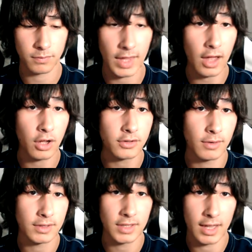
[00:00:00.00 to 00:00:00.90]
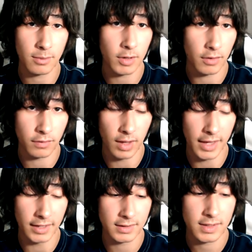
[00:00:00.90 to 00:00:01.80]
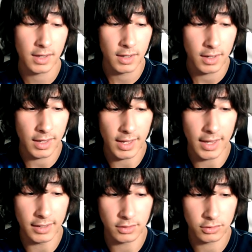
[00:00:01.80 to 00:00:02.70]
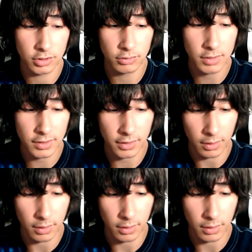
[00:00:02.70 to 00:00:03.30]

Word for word: that also has the element of light and Judith,